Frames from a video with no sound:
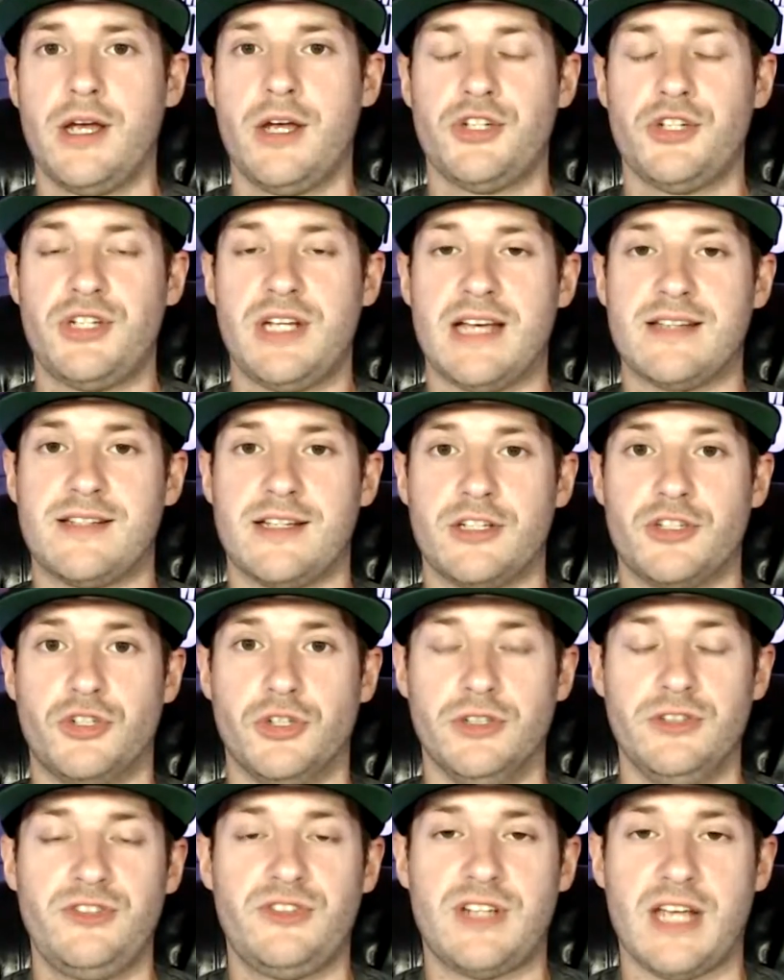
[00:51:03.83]
She has a
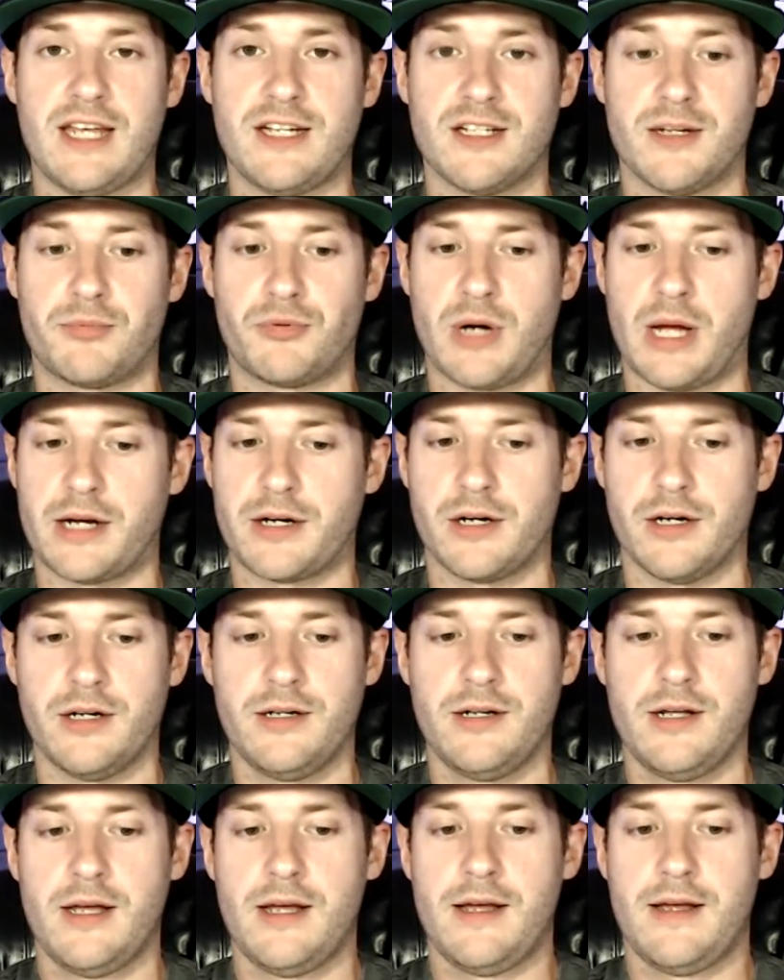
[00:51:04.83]
good stand-up record,
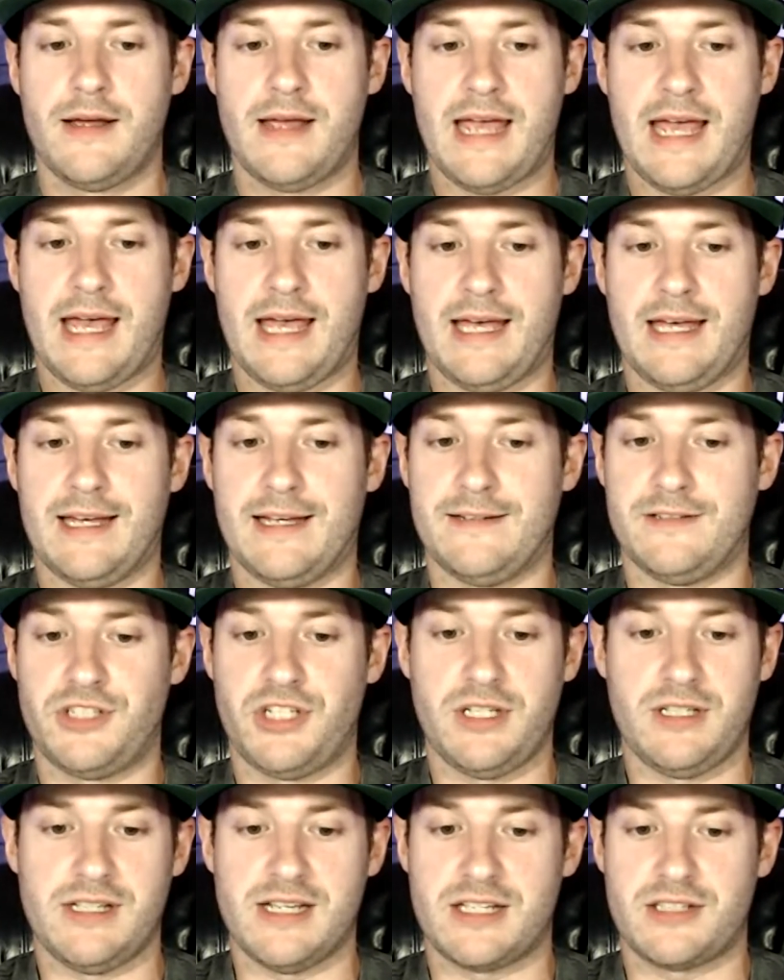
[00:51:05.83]
and
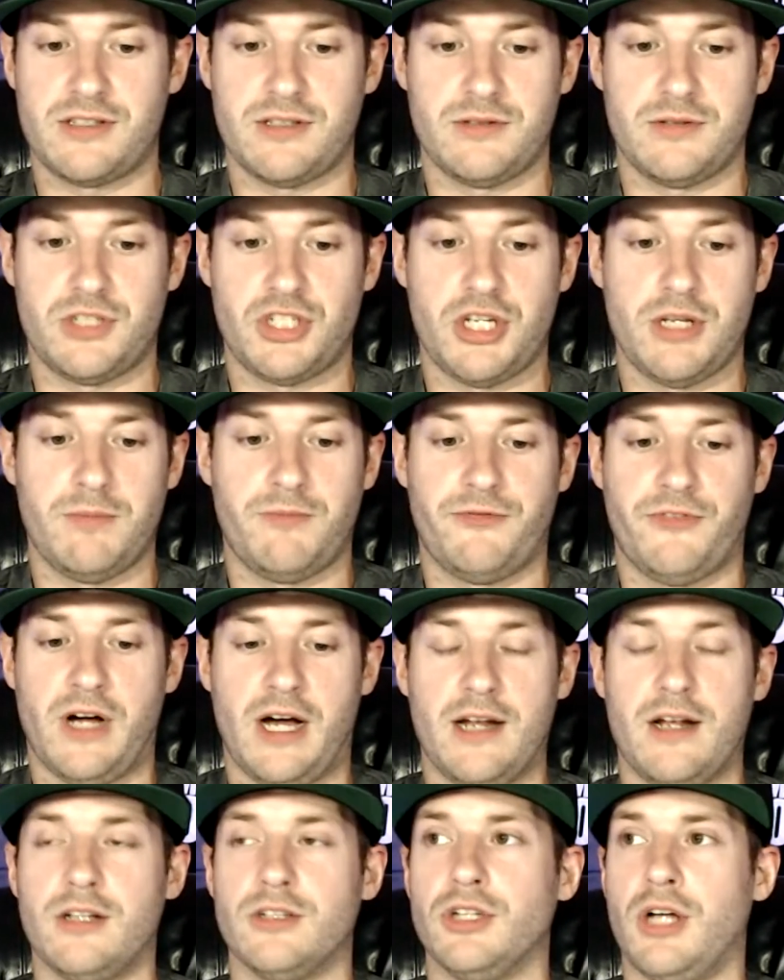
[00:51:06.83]
she
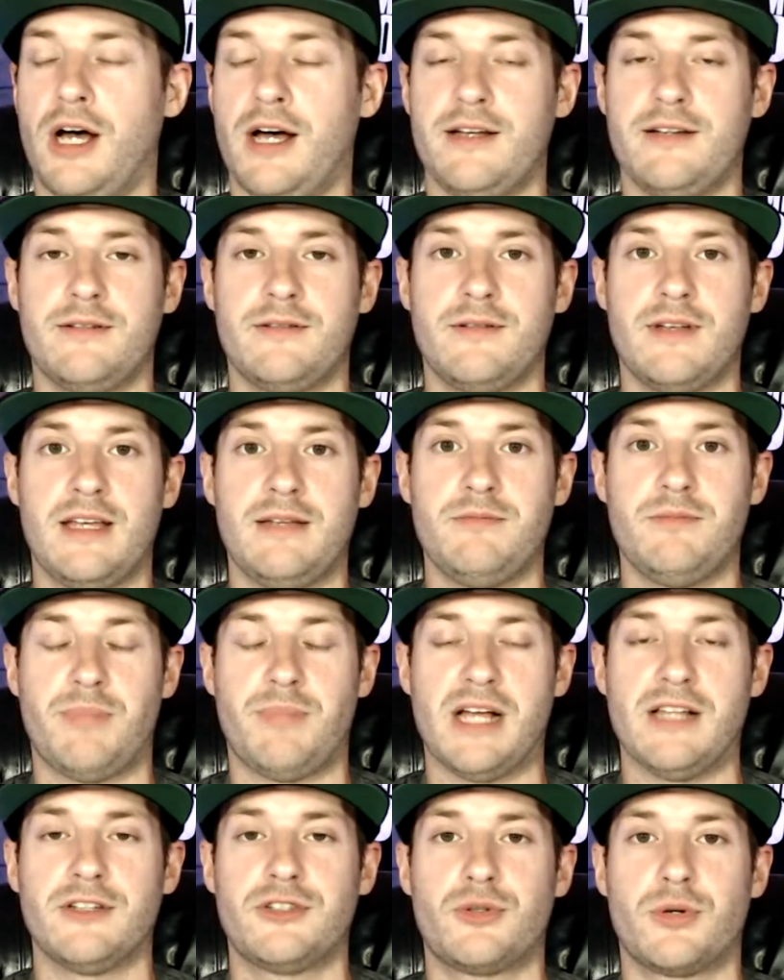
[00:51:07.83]
fought a lot in
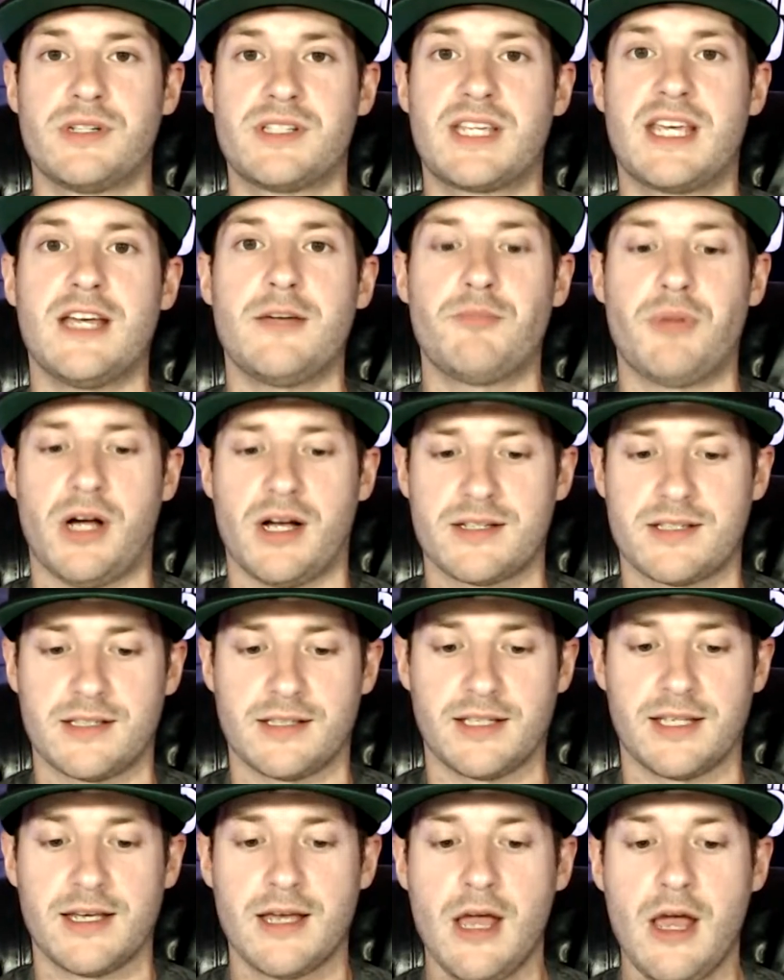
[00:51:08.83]
Bellator's kickboxing
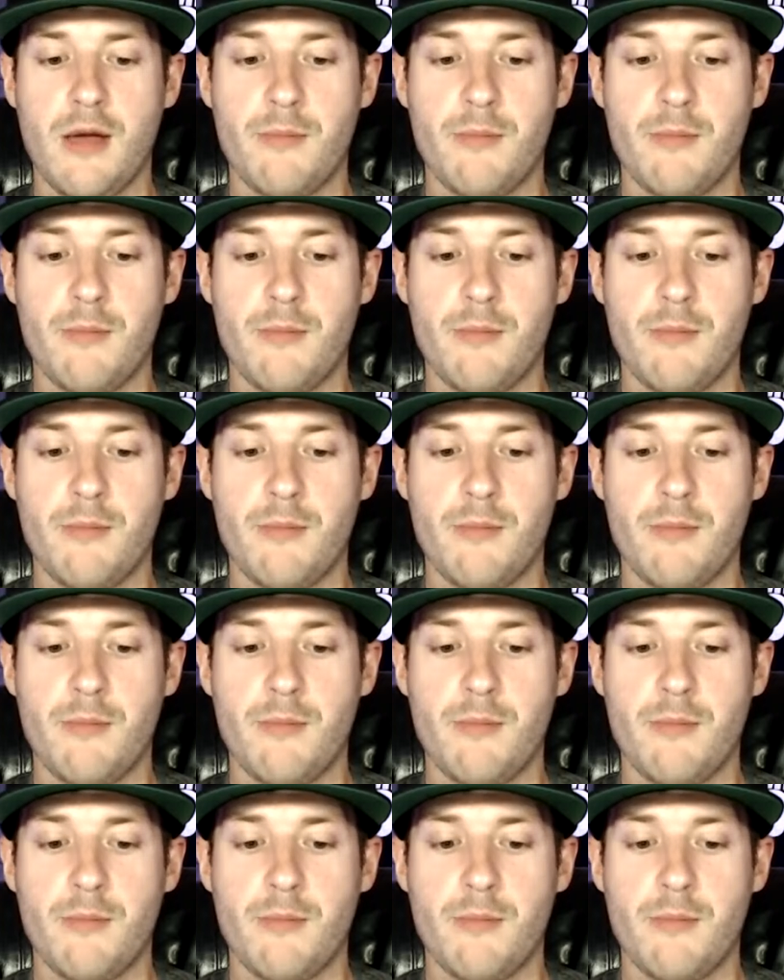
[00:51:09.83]
league.